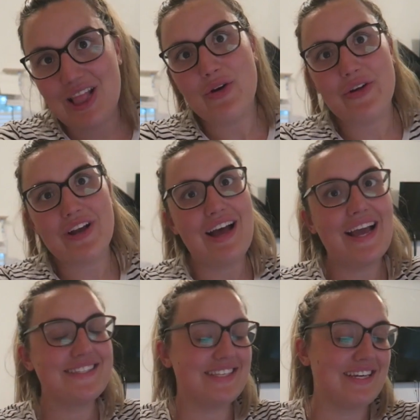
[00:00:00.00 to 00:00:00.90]
Hello
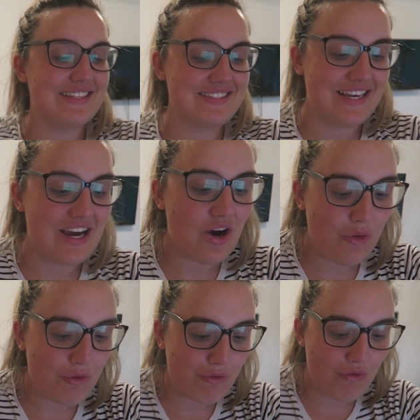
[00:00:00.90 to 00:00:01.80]
guys it is
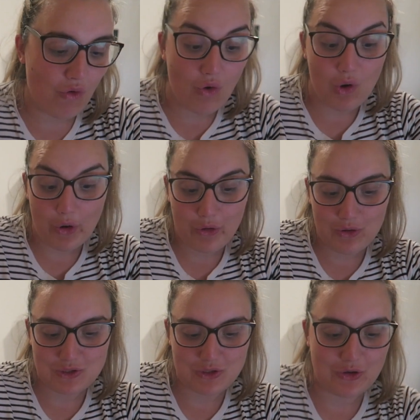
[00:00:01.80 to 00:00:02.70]
now
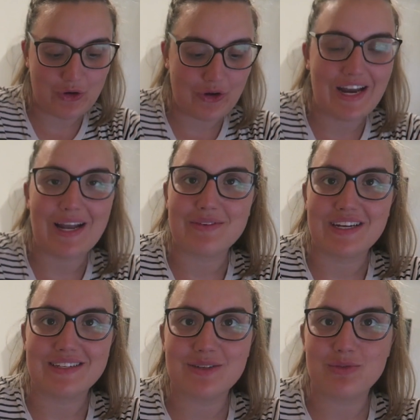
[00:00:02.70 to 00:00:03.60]
4.02 and I'm
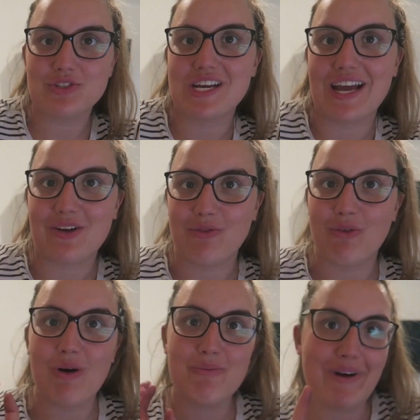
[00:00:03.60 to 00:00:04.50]
gonna double check
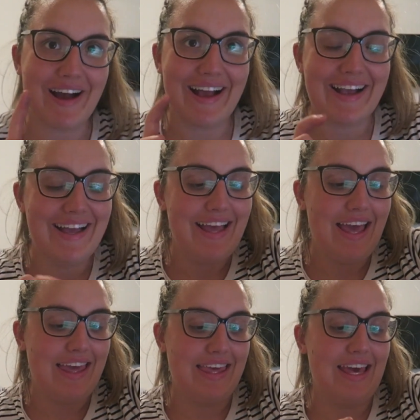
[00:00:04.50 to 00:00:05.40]
what my
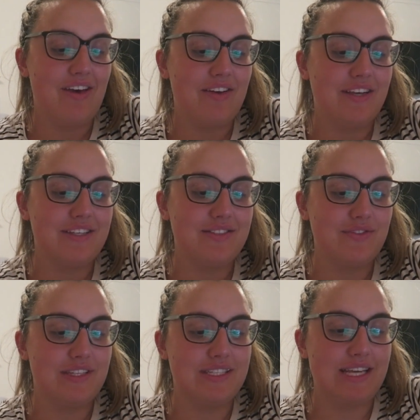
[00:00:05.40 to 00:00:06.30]
count is
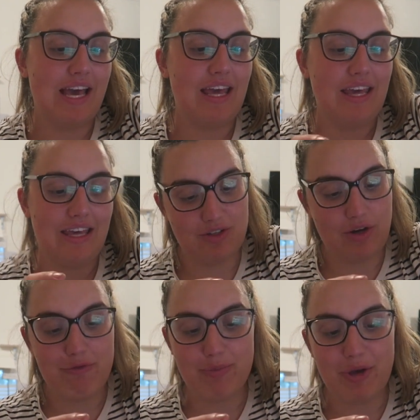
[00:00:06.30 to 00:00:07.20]
for the day. So
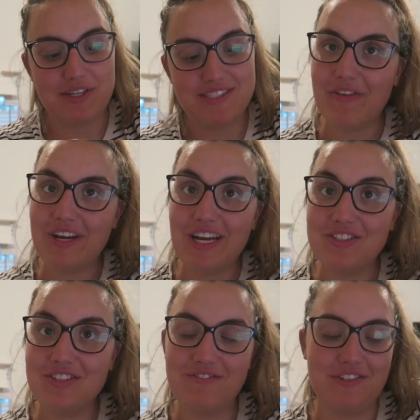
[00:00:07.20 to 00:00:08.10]
I've burnt
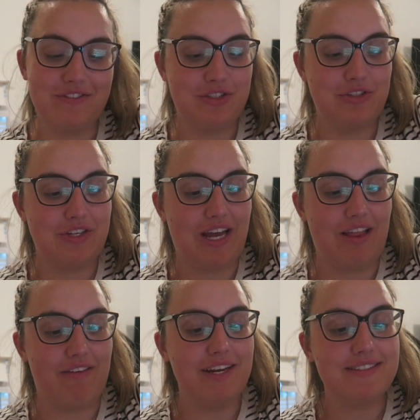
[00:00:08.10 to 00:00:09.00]
352
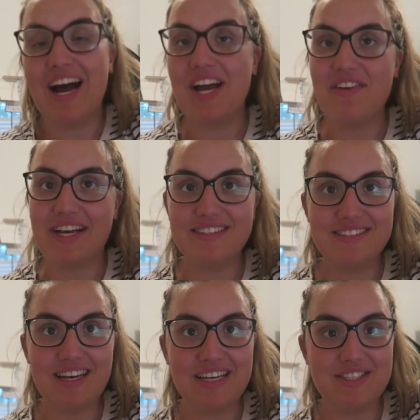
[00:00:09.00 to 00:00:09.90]
calories. I've
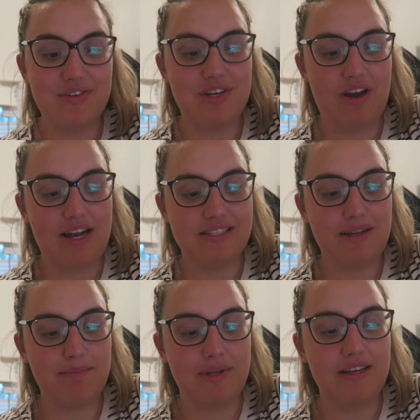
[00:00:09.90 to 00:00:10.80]
exercised for
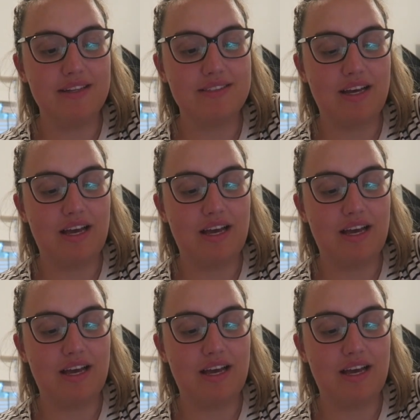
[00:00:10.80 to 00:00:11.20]
19 minutes.